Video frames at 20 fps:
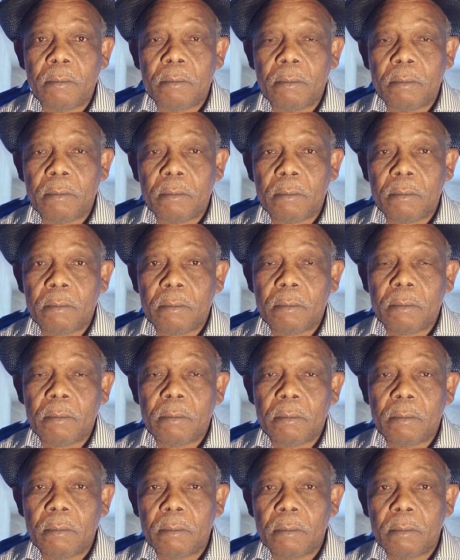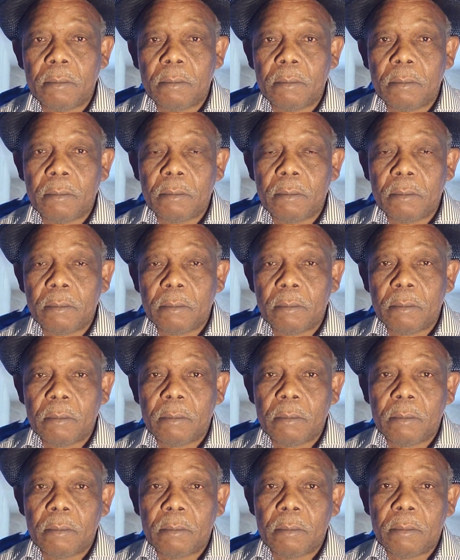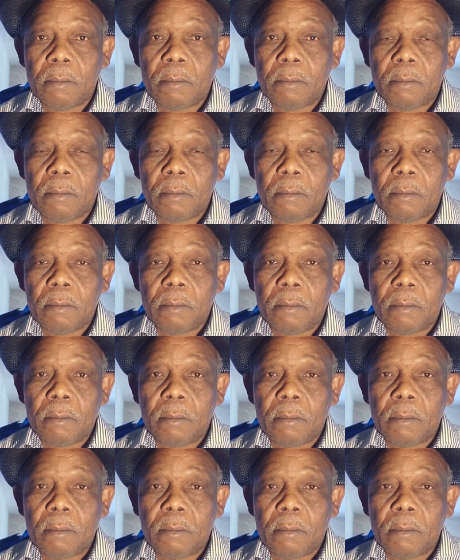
(no one is talking)